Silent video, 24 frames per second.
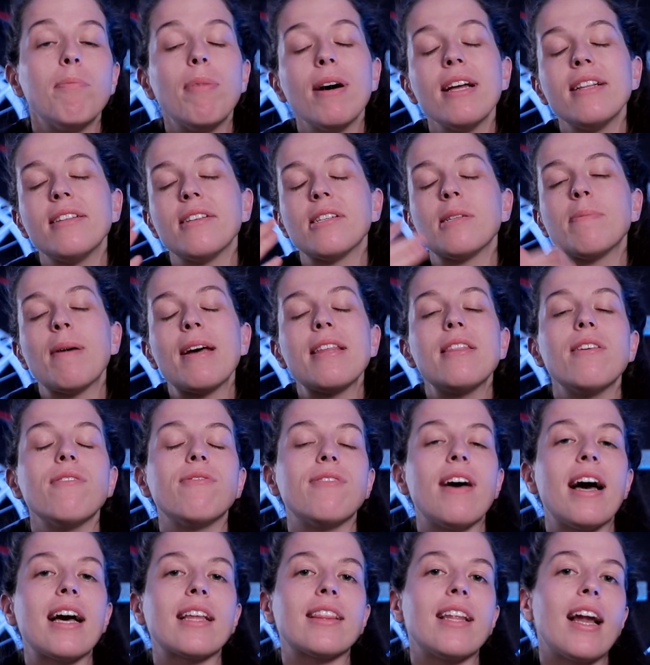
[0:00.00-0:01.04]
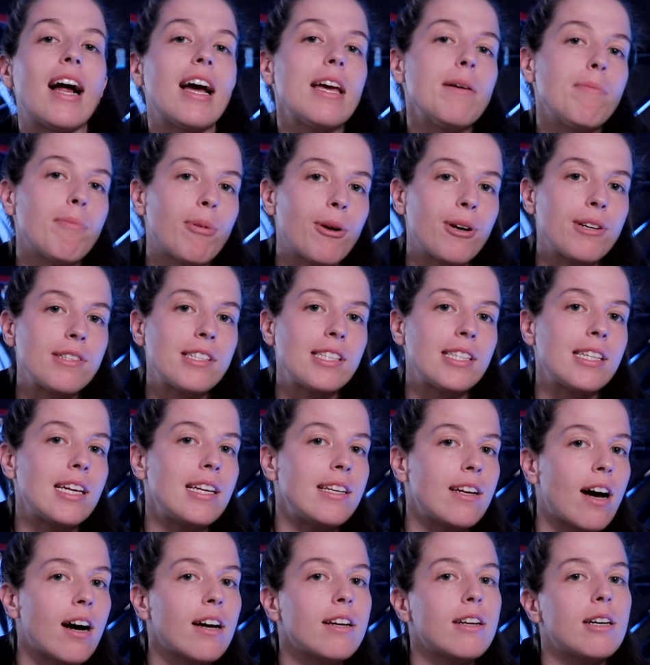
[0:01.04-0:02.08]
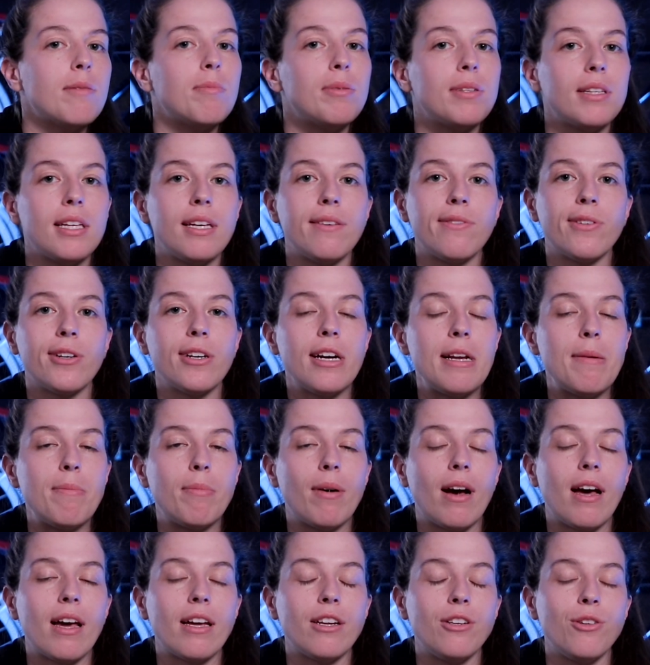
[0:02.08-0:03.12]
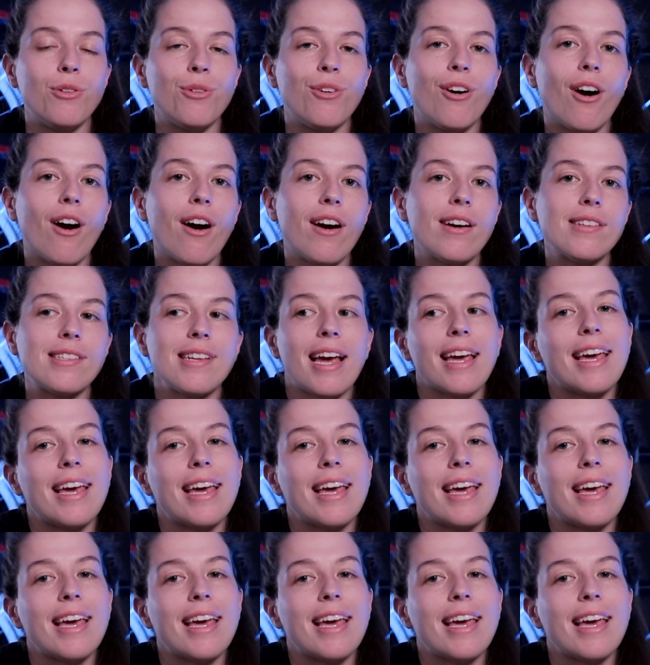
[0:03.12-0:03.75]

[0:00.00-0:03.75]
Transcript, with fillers: But despite the fact that I am personally not a believer in buying new cars,